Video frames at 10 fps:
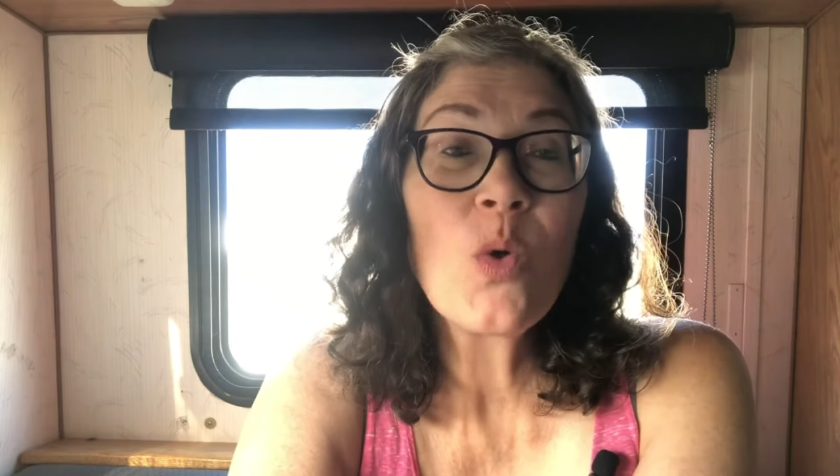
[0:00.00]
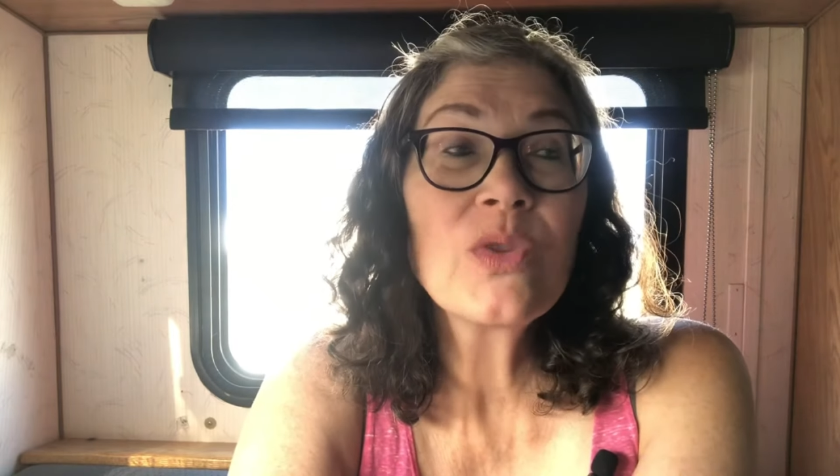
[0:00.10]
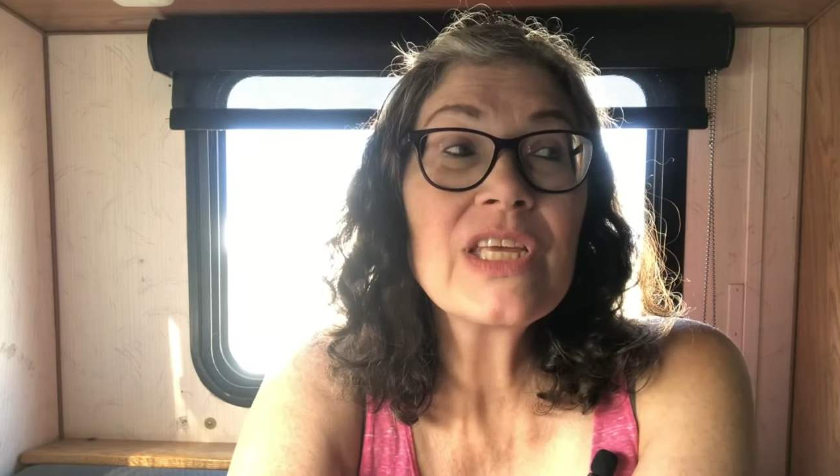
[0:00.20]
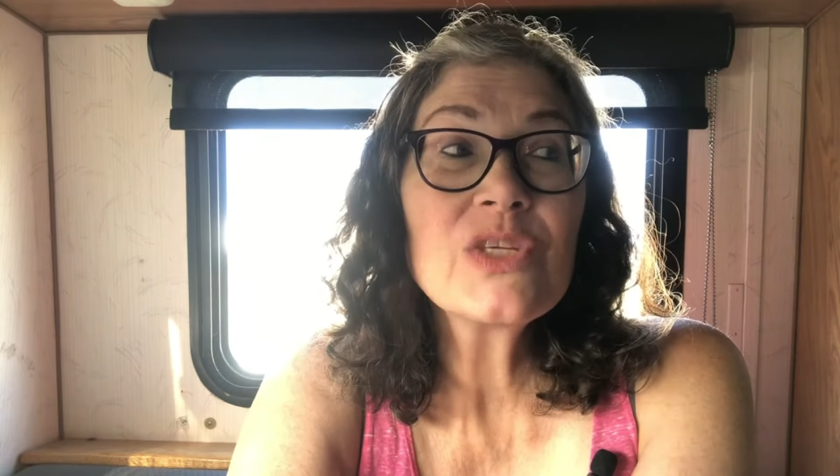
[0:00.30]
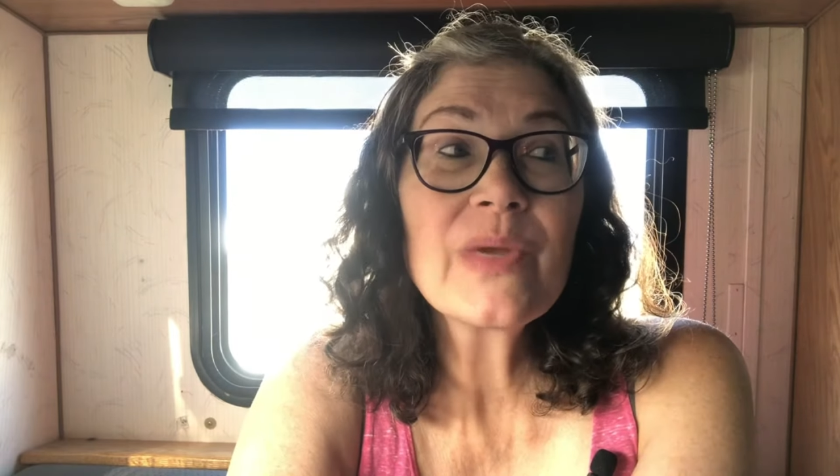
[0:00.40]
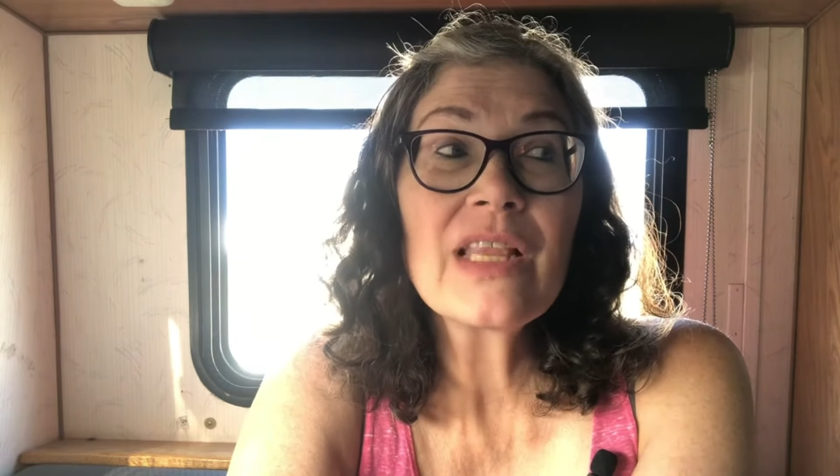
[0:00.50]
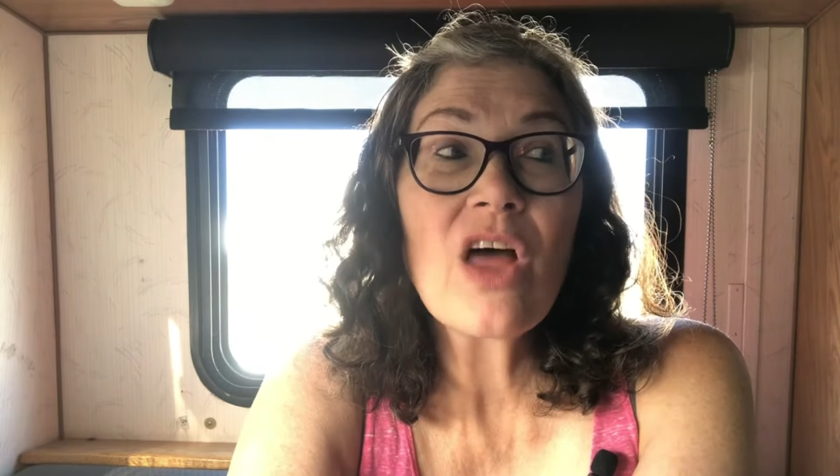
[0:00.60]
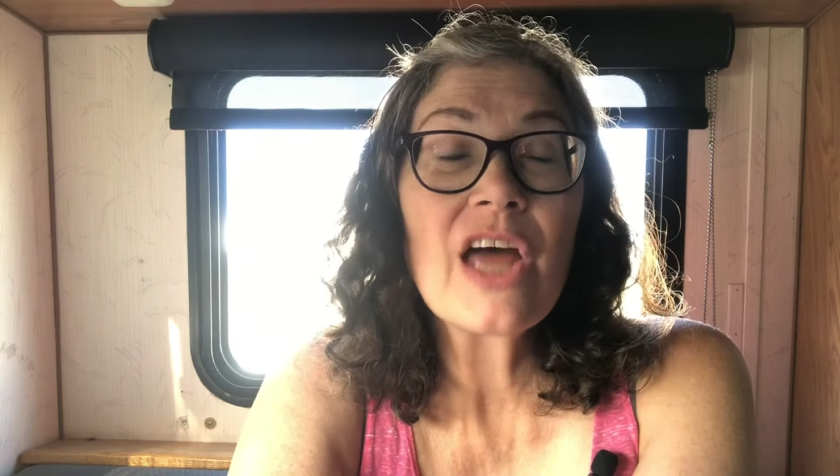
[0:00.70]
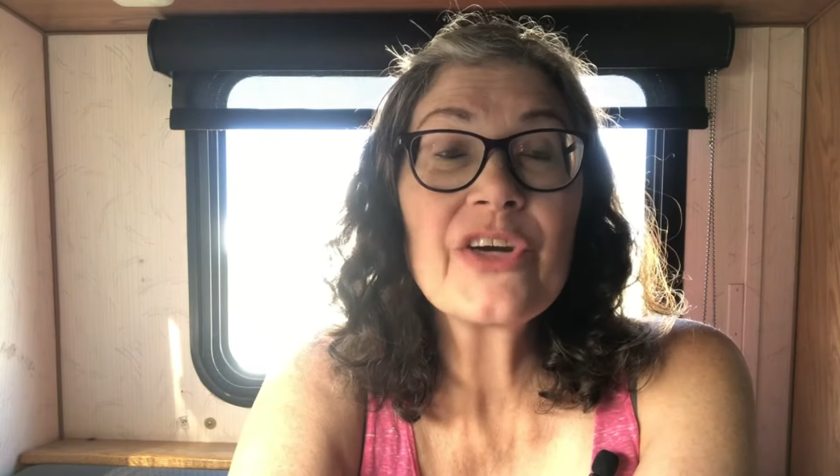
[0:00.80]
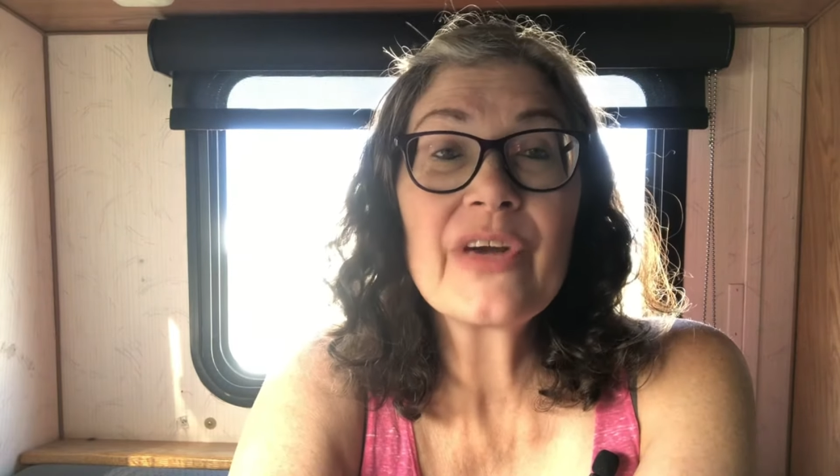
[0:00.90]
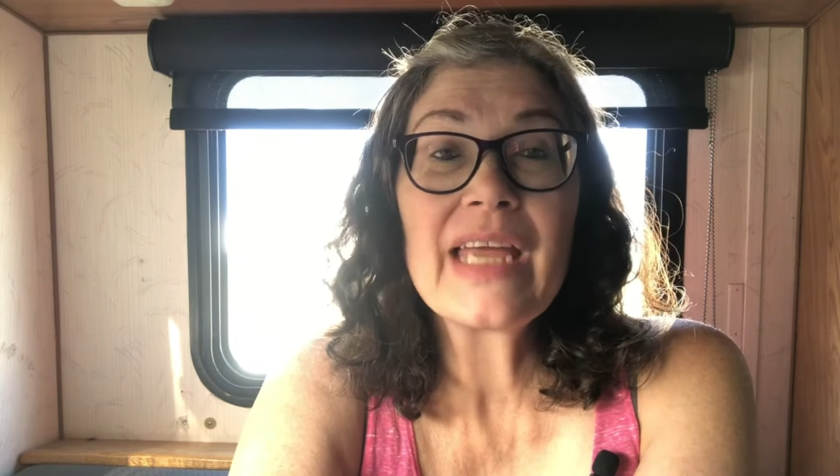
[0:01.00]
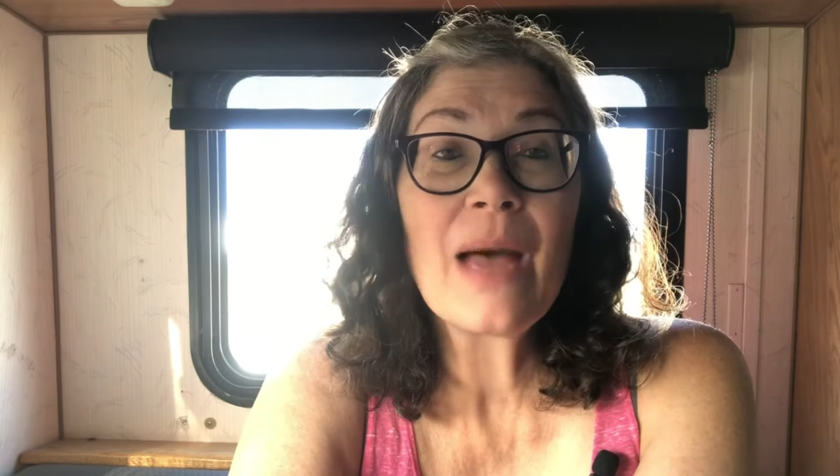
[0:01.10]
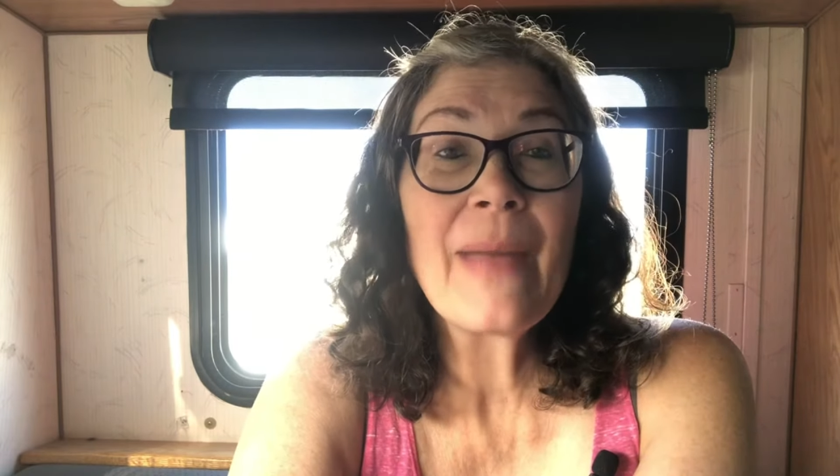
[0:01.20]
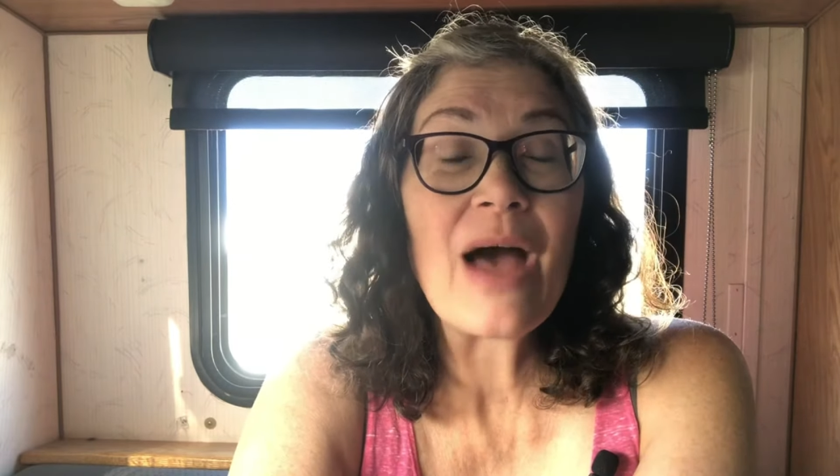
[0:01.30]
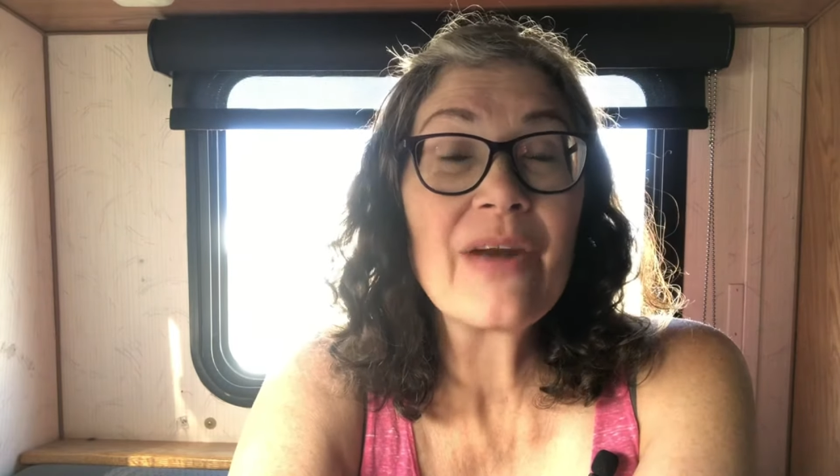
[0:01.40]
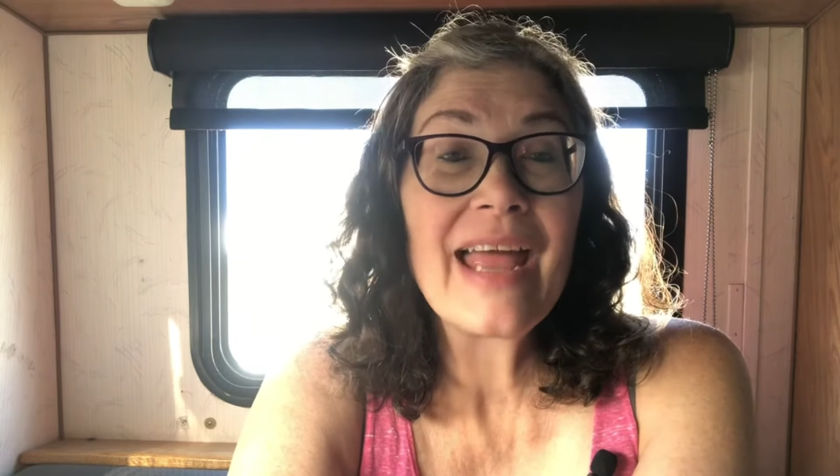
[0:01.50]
only doing laundry about